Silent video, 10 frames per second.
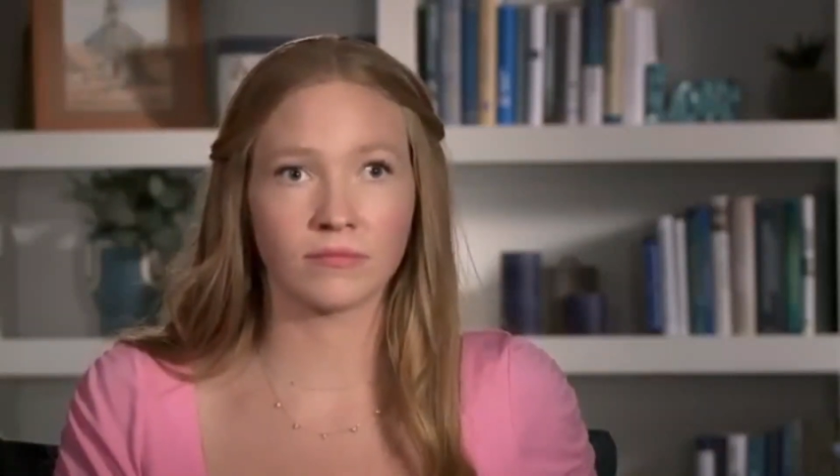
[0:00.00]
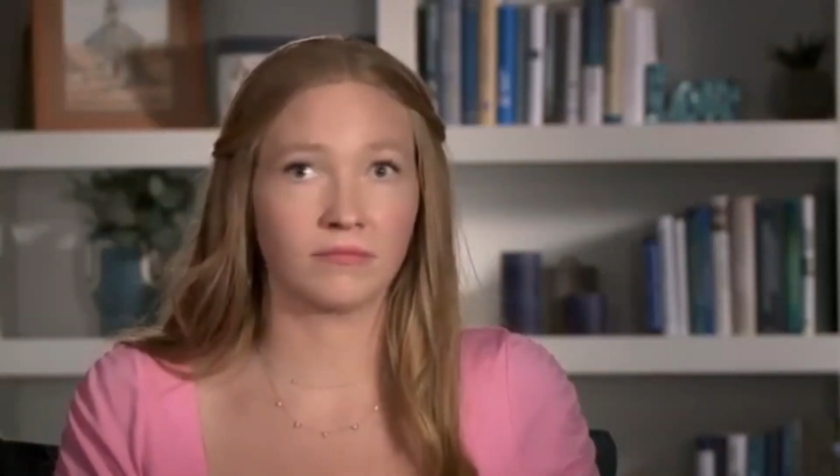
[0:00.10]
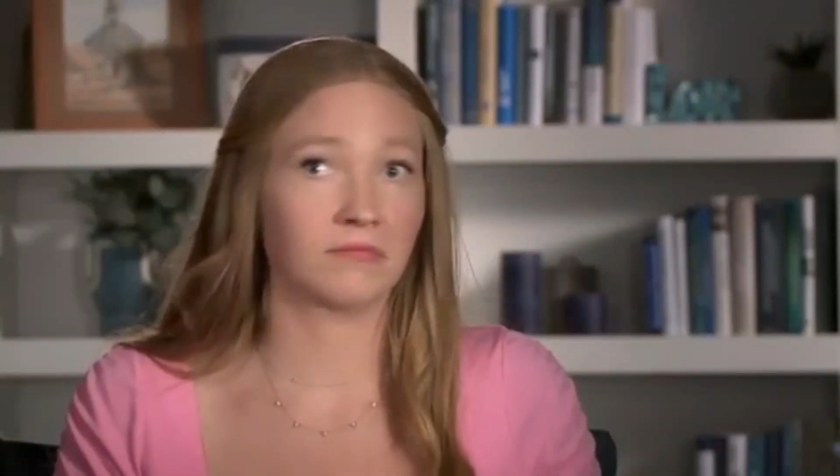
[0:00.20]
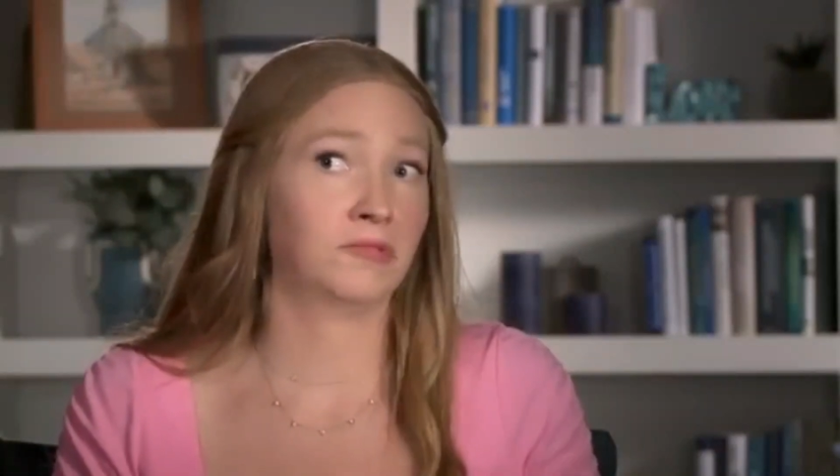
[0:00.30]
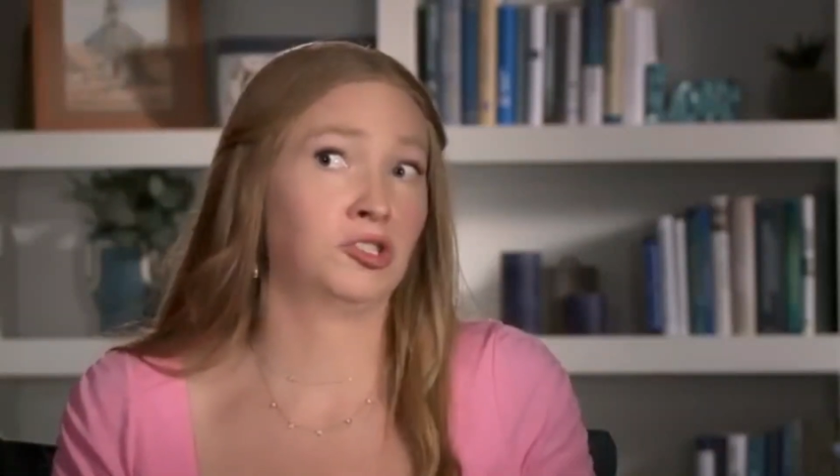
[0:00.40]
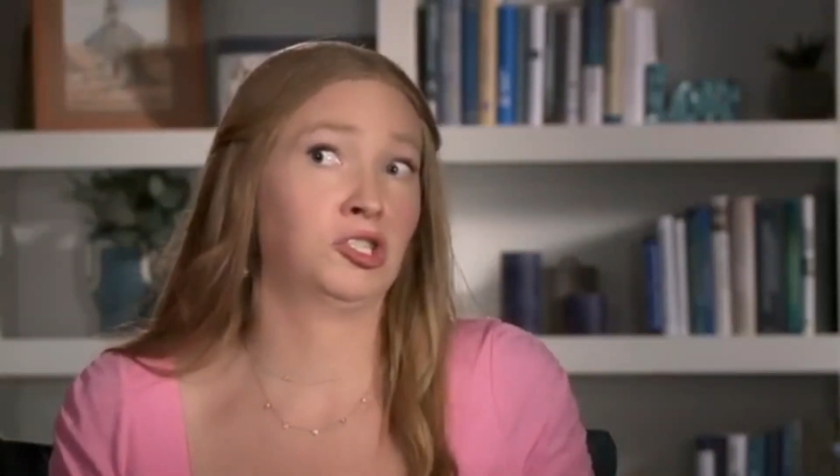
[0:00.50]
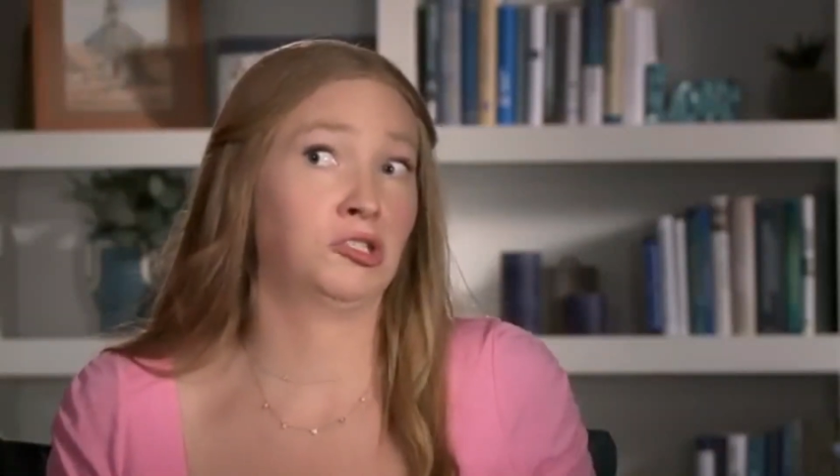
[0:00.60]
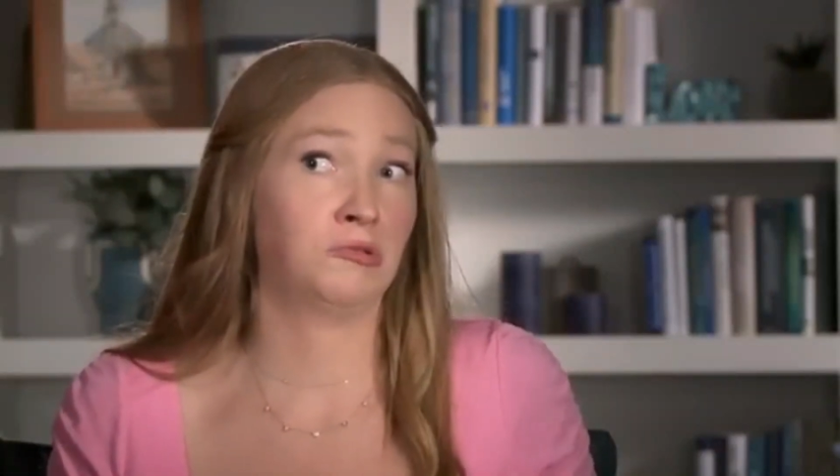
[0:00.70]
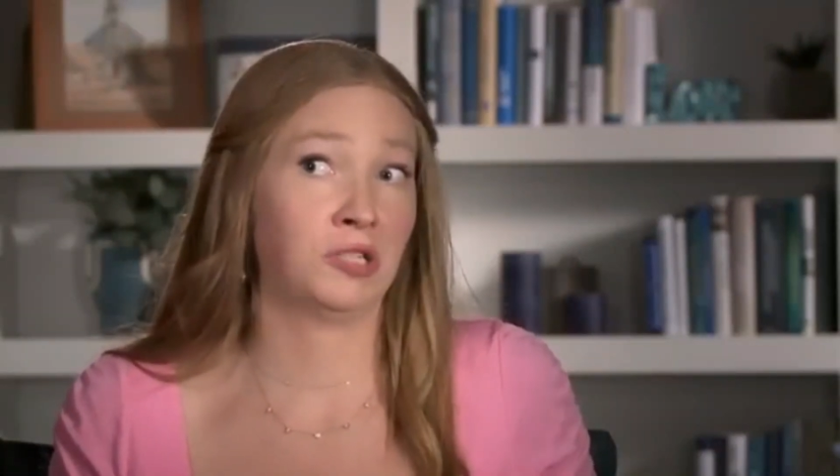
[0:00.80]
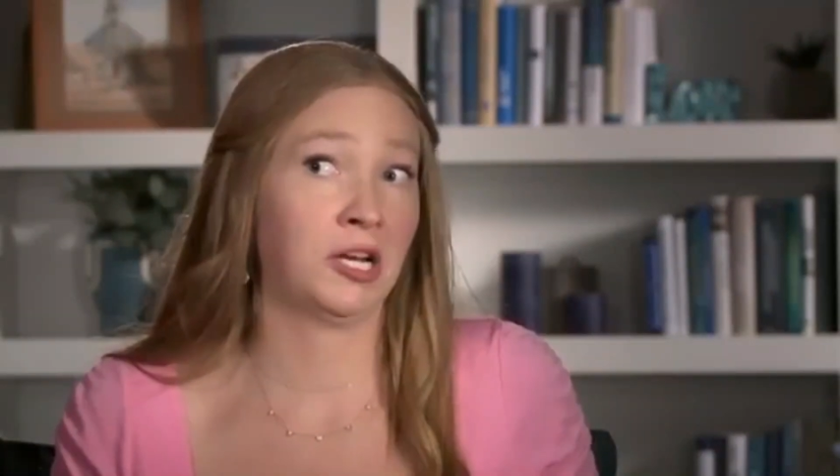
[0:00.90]
For
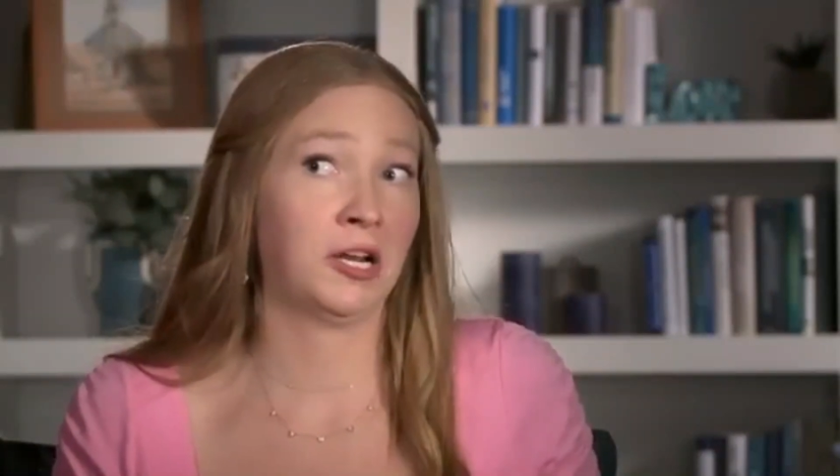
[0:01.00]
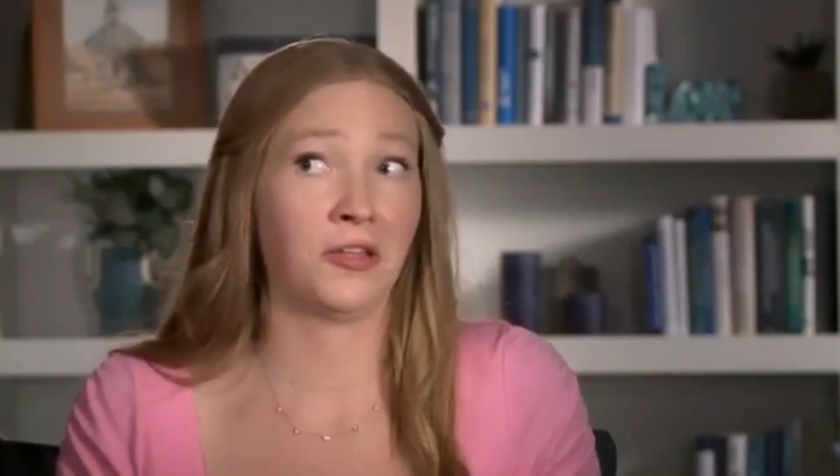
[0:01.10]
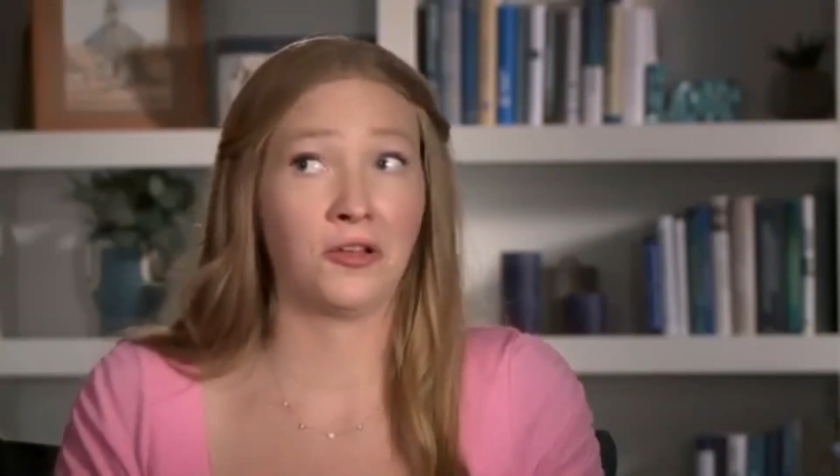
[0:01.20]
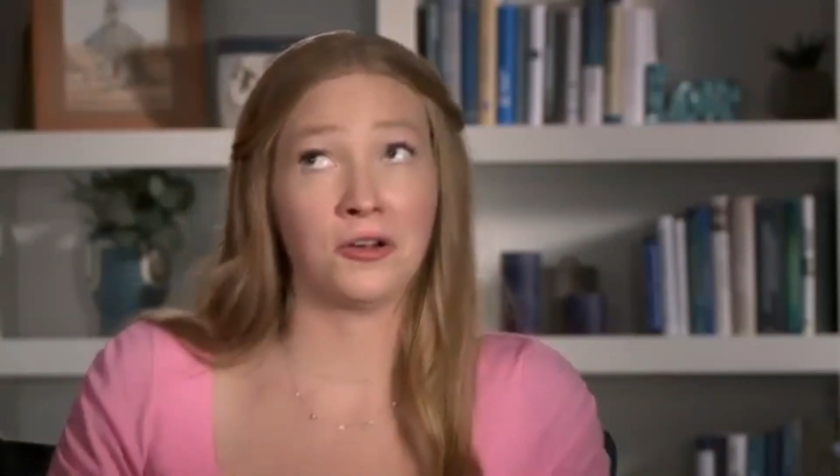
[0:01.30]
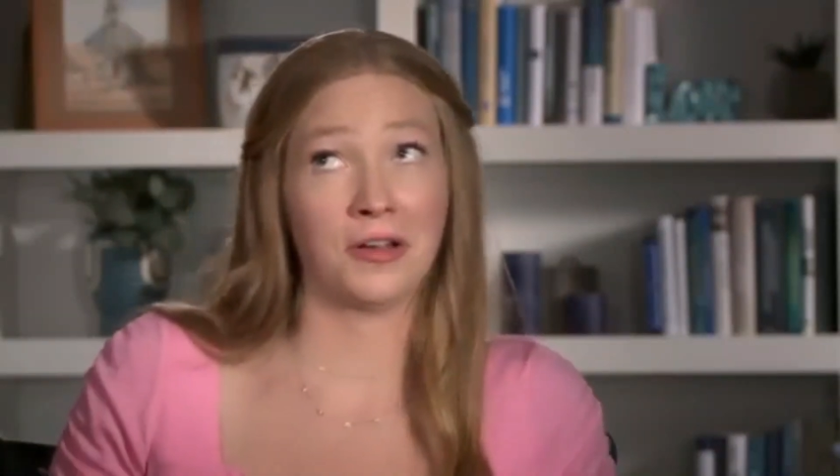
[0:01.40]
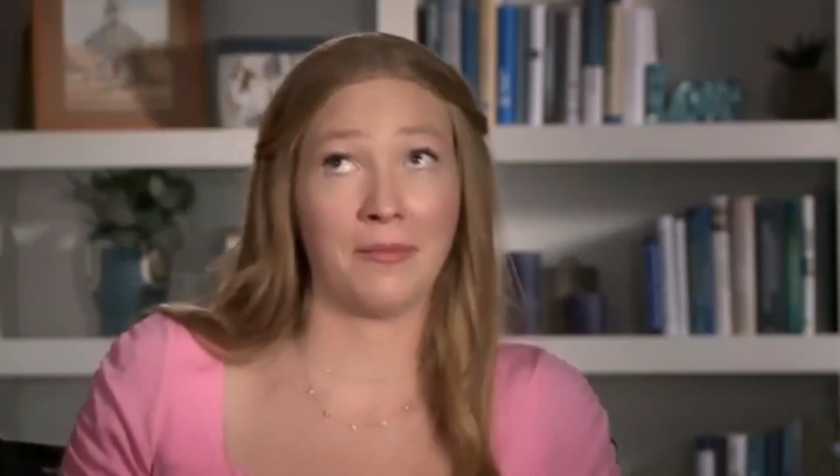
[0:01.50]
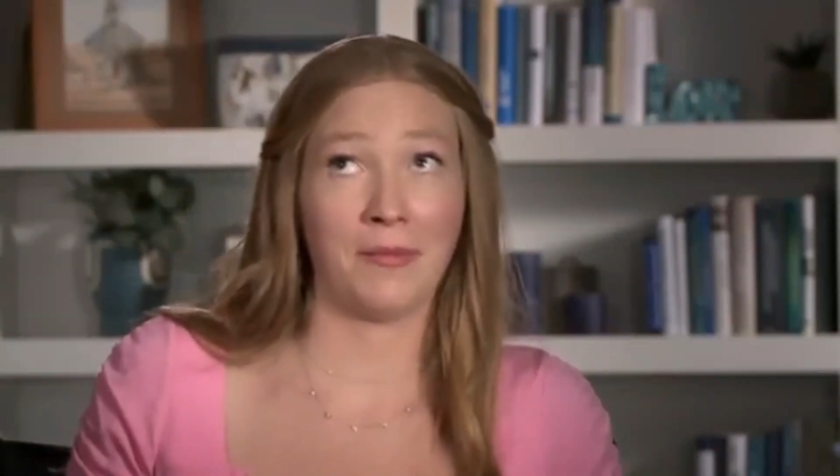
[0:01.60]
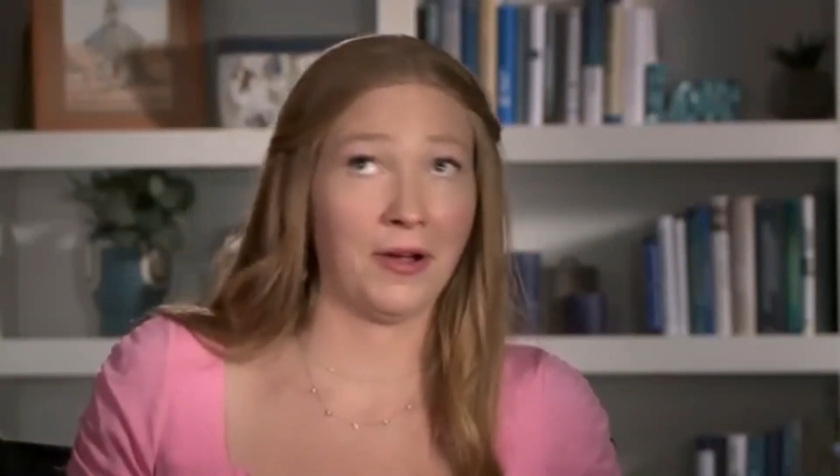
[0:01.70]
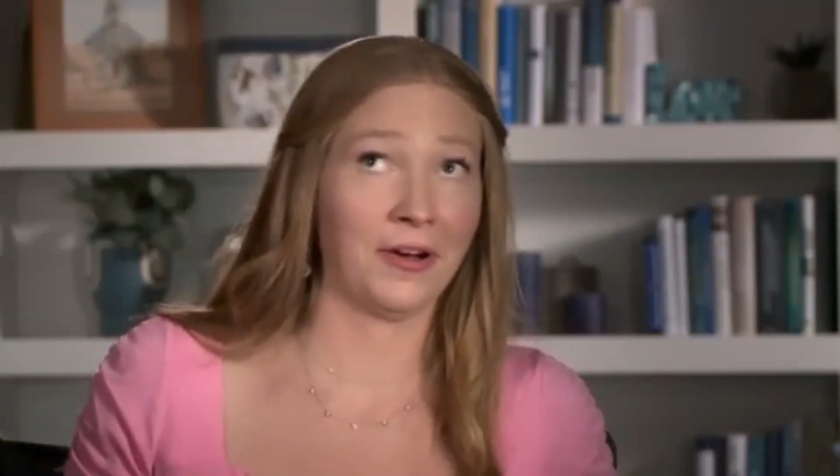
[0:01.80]
Janelle, it's not so much about